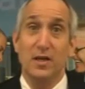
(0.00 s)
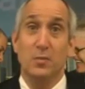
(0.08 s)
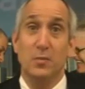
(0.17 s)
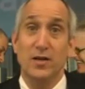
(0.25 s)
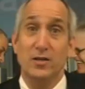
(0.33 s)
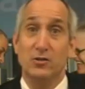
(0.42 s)
The
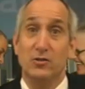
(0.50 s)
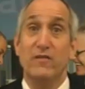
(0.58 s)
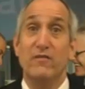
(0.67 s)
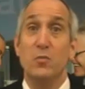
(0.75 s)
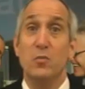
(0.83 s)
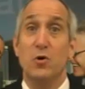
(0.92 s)
Appraisal
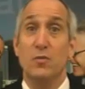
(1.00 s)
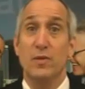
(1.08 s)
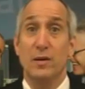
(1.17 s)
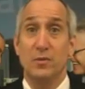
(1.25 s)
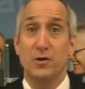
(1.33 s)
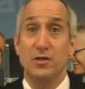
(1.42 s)
Review Board
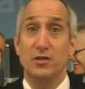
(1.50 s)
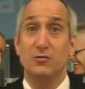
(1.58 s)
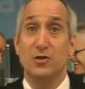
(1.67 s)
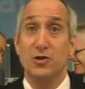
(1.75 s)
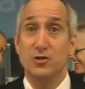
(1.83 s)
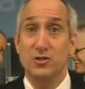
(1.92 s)
members
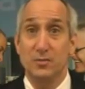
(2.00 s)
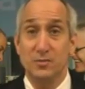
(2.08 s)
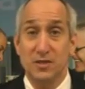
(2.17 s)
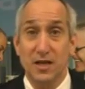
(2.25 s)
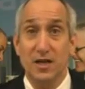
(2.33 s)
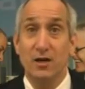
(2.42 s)
introduce
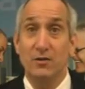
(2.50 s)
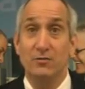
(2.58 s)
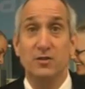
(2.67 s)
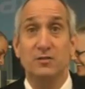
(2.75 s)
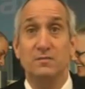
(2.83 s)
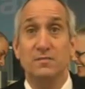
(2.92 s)

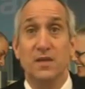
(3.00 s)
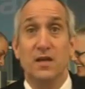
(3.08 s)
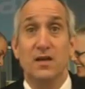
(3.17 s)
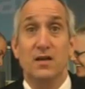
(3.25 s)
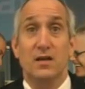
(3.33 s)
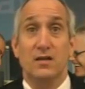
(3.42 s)
themselves.
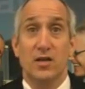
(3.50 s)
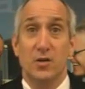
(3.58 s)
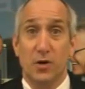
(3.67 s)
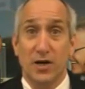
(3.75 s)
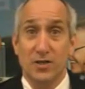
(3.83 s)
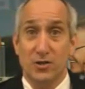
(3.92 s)
The
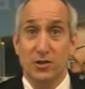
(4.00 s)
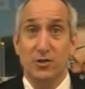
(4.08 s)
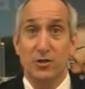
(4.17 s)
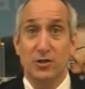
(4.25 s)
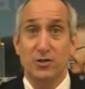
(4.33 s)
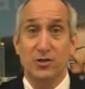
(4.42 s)
appraiser
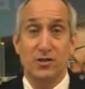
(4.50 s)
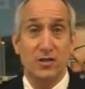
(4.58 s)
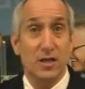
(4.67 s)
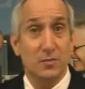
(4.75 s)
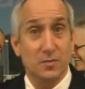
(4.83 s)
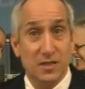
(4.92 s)
introduces
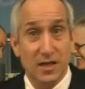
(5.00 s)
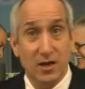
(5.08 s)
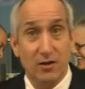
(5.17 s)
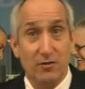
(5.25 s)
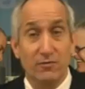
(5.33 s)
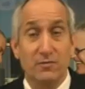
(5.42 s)

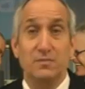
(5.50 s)
himself.